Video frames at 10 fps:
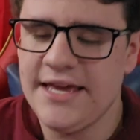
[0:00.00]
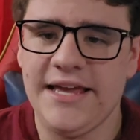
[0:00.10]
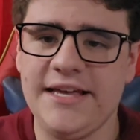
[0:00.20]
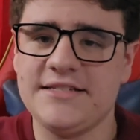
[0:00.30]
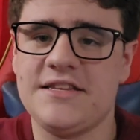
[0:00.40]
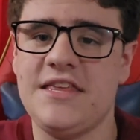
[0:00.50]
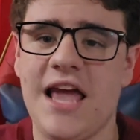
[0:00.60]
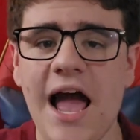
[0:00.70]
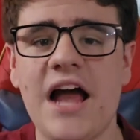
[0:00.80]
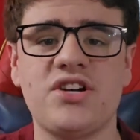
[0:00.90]
is the
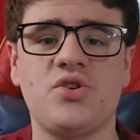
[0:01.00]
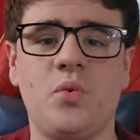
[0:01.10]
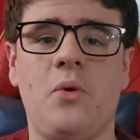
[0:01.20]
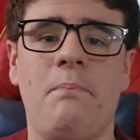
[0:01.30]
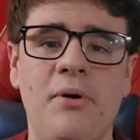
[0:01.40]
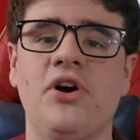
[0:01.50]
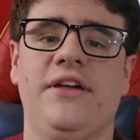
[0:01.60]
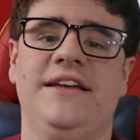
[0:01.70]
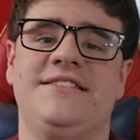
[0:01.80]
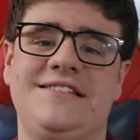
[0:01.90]
actual book
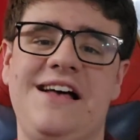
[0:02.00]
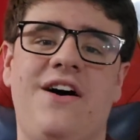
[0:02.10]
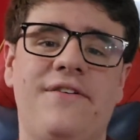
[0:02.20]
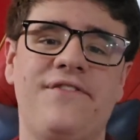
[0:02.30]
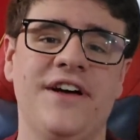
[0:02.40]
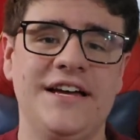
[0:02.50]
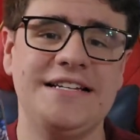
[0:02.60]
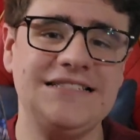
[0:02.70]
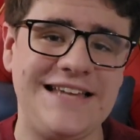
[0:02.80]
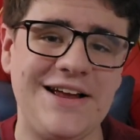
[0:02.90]
itself,
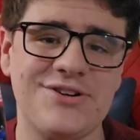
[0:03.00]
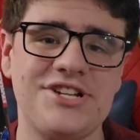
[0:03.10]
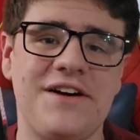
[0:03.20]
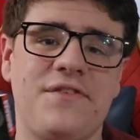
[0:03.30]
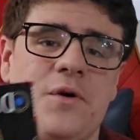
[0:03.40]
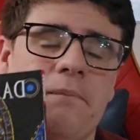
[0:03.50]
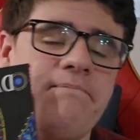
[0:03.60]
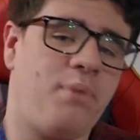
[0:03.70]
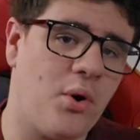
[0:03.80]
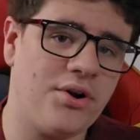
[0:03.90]
Daredevil
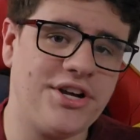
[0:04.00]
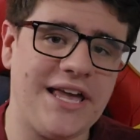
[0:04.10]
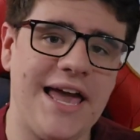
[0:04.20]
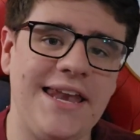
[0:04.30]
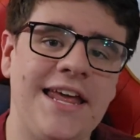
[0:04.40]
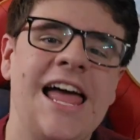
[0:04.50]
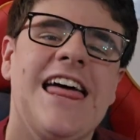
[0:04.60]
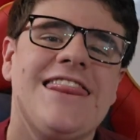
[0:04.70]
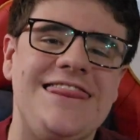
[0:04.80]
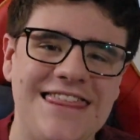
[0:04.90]
Born Again.
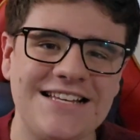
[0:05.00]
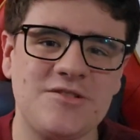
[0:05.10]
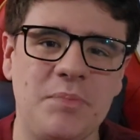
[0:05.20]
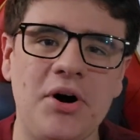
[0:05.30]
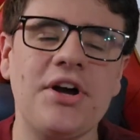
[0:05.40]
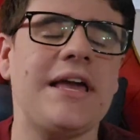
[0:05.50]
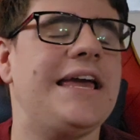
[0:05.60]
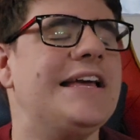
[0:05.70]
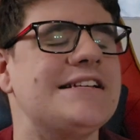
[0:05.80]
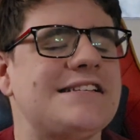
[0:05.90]
This book
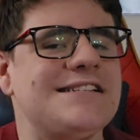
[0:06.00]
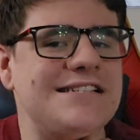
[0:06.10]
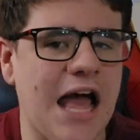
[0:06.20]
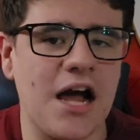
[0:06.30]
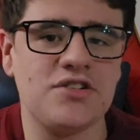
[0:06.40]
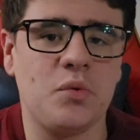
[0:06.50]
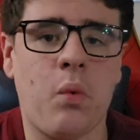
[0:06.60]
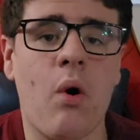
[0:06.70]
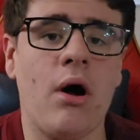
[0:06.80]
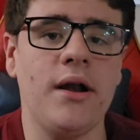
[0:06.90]
is not
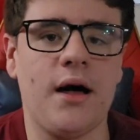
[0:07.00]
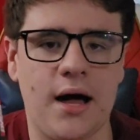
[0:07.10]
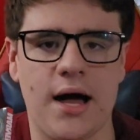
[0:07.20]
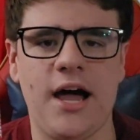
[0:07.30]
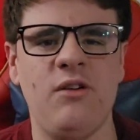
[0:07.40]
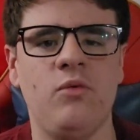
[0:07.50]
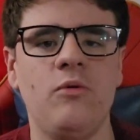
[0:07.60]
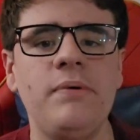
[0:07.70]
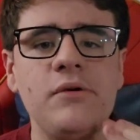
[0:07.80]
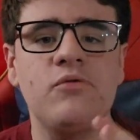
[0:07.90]
one I will
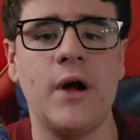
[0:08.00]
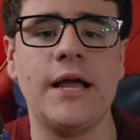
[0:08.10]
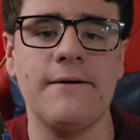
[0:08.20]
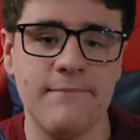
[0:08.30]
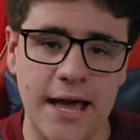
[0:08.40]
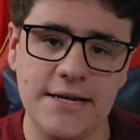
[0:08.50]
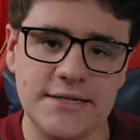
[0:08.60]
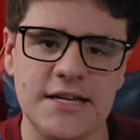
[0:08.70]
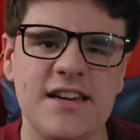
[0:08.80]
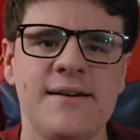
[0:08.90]
be
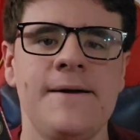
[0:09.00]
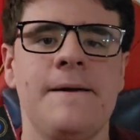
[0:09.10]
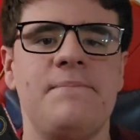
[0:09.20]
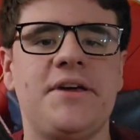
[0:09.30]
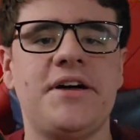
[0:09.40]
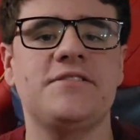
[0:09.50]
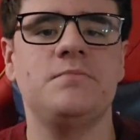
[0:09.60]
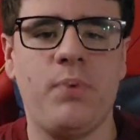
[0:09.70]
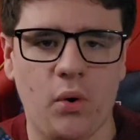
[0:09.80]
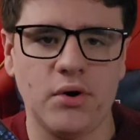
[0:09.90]
recommending because
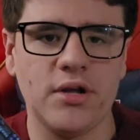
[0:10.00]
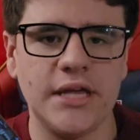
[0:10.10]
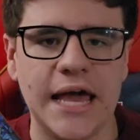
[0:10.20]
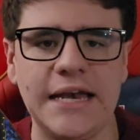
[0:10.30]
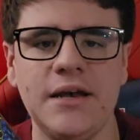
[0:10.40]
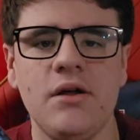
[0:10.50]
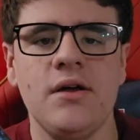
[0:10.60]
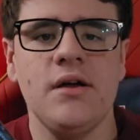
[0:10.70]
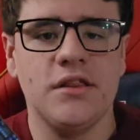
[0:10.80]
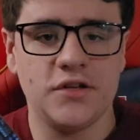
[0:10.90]
Born Again,
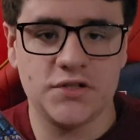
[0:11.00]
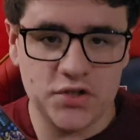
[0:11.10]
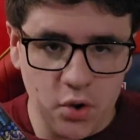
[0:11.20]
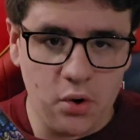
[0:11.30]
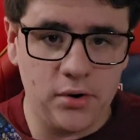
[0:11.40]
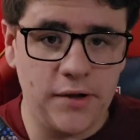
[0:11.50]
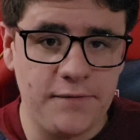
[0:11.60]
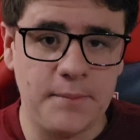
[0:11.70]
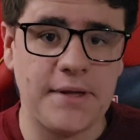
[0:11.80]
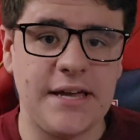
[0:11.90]
the story
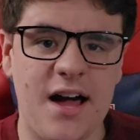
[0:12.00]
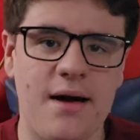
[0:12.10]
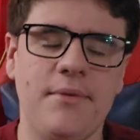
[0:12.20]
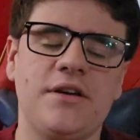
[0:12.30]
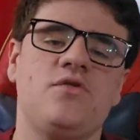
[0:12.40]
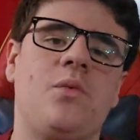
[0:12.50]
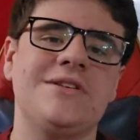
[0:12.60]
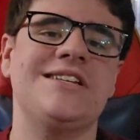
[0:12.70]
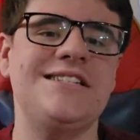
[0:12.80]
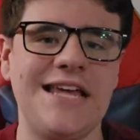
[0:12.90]
from the comics, was
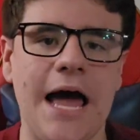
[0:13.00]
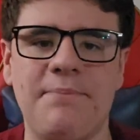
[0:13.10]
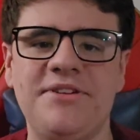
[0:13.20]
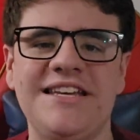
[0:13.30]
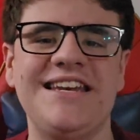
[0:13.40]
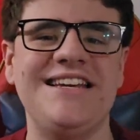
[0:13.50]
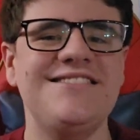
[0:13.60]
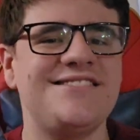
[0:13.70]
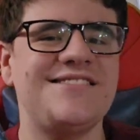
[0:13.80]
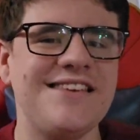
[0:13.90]
adapted in
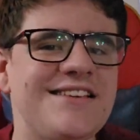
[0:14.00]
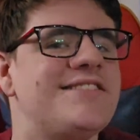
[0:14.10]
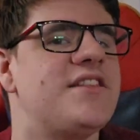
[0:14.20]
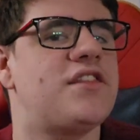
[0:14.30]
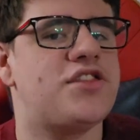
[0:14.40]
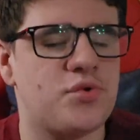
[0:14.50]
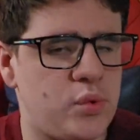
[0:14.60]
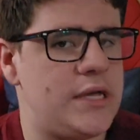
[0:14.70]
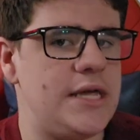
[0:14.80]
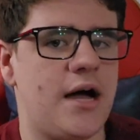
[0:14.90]
season
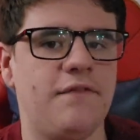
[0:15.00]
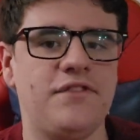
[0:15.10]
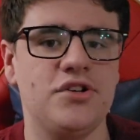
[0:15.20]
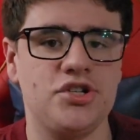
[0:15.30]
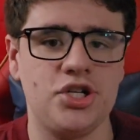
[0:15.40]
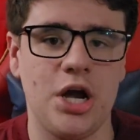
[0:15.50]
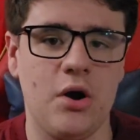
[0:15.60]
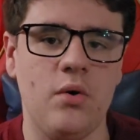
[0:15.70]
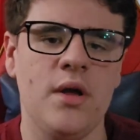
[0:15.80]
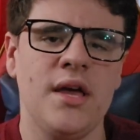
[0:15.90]
3 of the
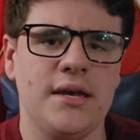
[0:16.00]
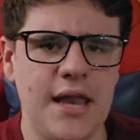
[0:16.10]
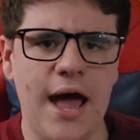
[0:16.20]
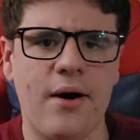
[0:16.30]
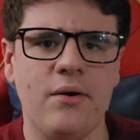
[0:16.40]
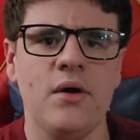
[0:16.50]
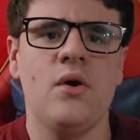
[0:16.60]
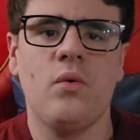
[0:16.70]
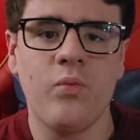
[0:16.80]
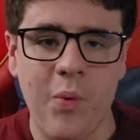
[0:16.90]
show. Now,
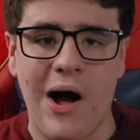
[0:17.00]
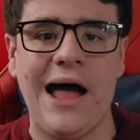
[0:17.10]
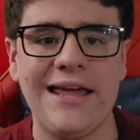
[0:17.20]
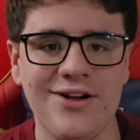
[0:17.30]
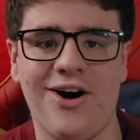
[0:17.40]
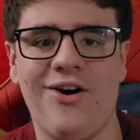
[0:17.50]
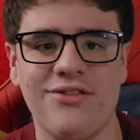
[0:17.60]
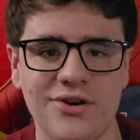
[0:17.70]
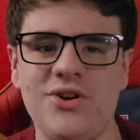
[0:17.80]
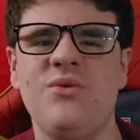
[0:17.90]
why call
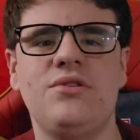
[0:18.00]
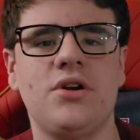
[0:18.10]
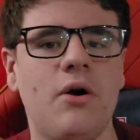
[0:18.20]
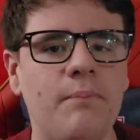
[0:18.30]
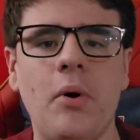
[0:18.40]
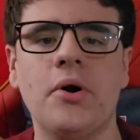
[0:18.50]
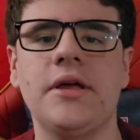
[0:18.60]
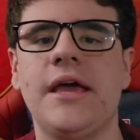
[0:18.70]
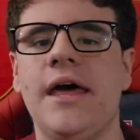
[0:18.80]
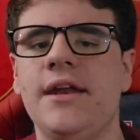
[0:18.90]
the new show Born
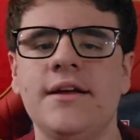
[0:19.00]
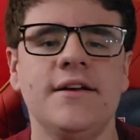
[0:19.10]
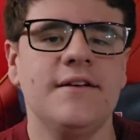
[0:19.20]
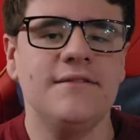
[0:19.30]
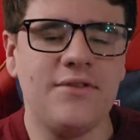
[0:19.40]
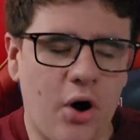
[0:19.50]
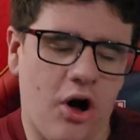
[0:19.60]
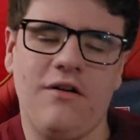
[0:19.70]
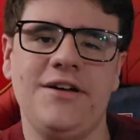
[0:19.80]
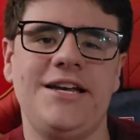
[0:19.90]
Again?
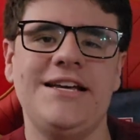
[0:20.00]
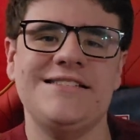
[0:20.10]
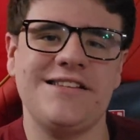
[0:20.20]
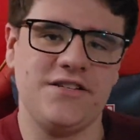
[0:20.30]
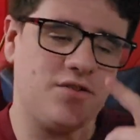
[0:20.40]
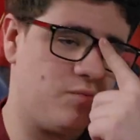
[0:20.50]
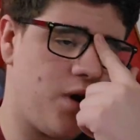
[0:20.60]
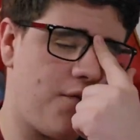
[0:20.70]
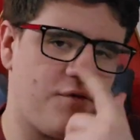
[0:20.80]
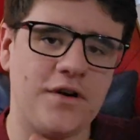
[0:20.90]
All it is a
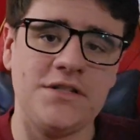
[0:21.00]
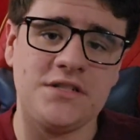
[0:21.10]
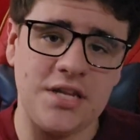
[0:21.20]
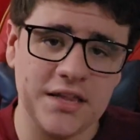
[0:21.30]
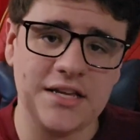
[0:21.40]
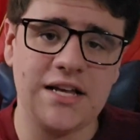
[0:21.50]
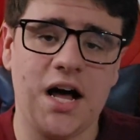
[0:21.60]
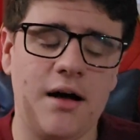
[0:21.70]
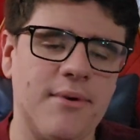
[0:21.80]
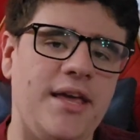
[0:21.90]
reference to the
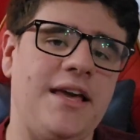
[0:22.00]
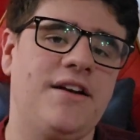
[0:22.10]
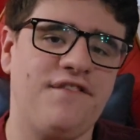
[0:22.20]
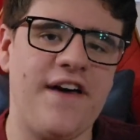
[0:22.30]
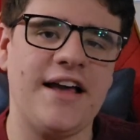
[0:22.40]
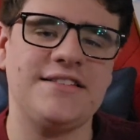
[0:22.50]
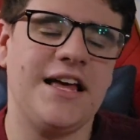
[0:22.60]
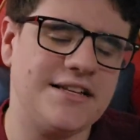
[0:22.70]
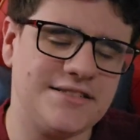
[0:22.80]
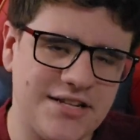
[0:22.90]
comic and a fact
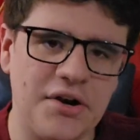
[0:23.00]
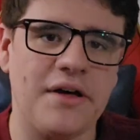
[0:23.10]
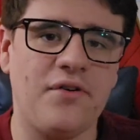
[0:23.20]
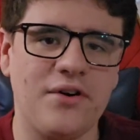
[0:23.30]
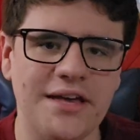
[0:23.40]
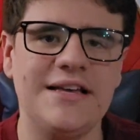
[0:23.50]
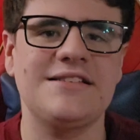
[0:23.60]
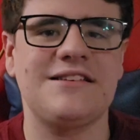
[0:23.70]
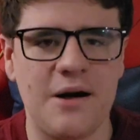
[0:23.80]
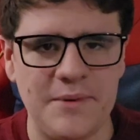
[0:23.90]
that Daredevil is
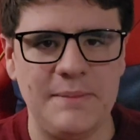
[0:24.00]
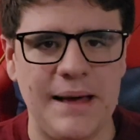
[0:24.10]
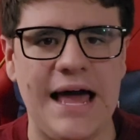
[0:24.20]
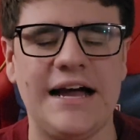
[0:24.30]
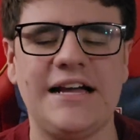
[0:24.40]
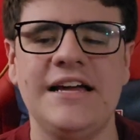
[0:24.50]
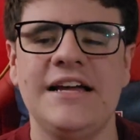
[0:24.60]
coming back.